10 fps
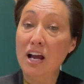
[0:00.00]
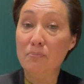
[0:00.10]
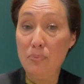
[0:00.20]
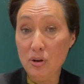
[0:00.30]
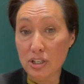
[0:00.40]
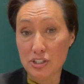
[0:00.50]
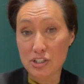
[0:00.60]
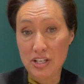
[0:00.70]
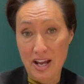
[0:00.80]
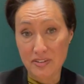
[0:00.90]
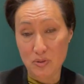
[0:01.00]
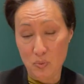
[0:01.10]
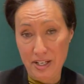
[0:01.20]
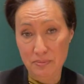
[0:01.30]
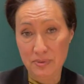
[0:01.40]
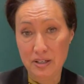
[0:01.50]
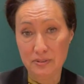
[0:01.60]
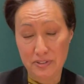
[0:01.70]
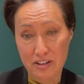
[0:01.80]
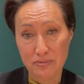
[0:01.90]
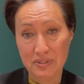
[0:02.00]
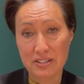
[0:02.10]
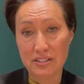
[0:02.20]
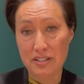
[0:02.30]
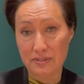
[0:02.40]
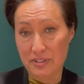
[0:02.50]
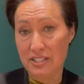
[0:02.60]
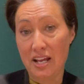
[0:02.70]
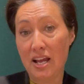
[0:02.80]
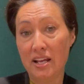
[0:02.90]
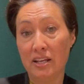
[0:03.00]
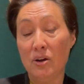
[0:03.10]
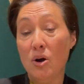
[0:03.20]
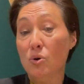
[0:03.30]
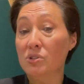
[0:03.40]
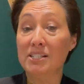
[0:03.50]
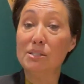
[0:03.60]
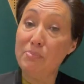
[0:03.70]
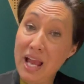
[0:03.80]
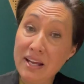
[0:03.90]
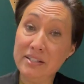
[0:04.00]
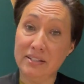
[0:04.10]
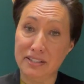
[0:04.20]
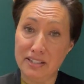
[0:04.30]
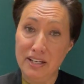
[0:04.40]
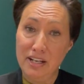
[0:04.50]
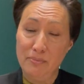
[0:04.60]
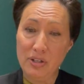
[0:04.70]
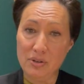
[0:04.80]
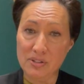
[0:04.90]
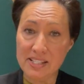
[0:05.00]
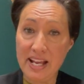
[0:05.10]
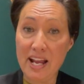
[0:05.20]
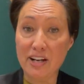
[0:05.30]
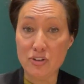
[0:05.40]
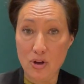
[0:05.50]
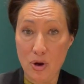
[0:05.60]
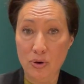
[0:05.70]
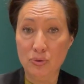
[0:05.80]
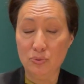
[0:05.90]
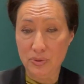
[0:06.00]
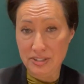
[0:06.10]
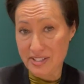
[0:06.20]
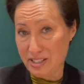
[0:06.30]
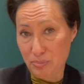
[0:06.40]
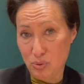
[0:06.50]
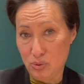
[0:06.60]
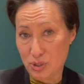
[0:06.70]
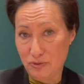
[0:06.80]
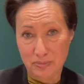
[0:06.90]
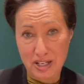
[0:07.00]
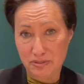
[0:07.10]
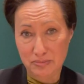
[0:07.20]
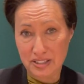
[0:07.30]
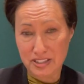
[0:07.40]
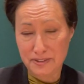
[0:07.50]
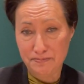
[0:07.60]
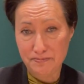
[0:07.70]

abolished at the whim of government of the day or disbanded because they had no real support from government.